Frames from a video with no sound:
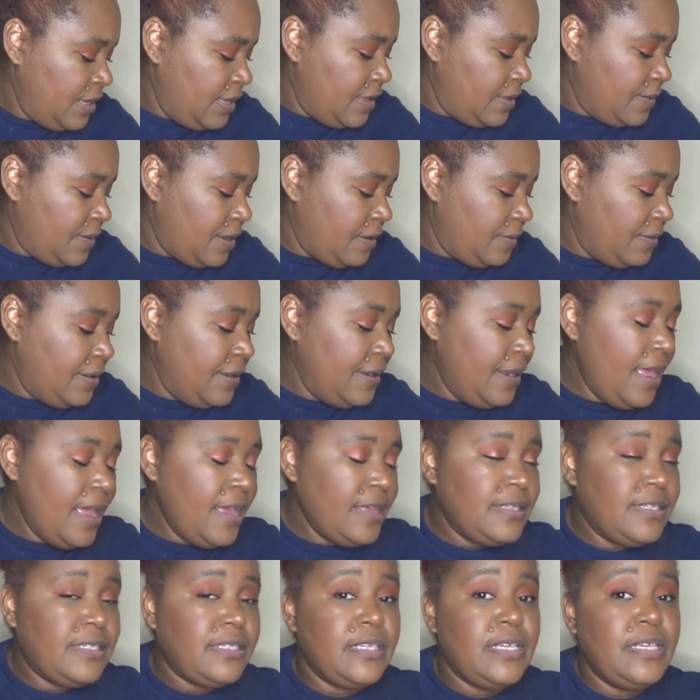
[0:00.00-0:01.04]
Now
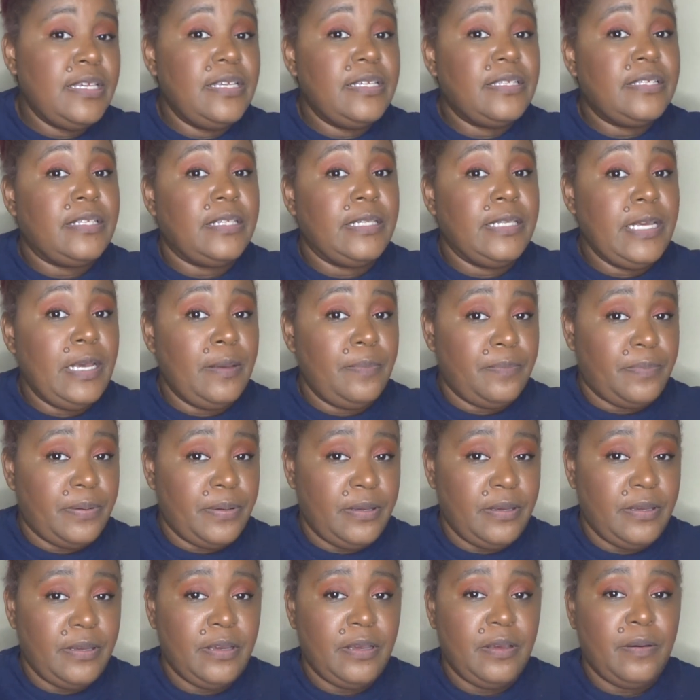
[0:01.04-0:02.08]
next is lip
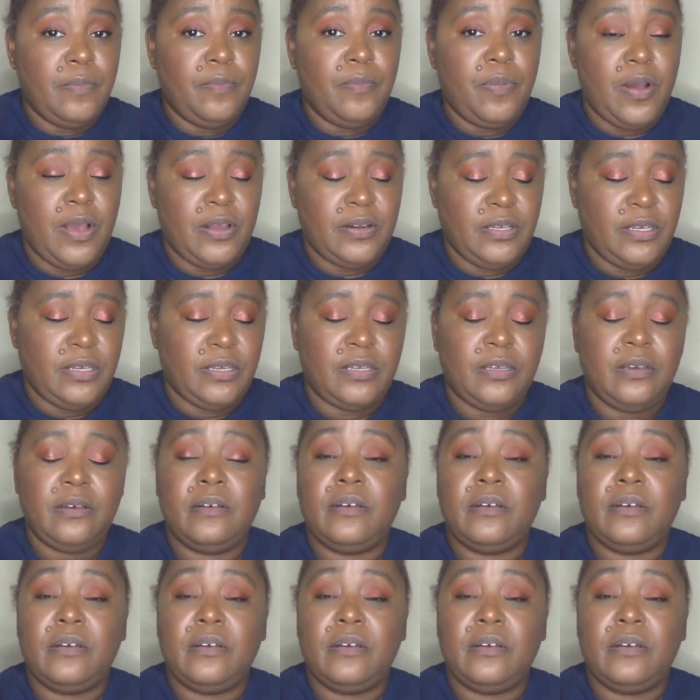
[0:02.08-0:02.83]
product.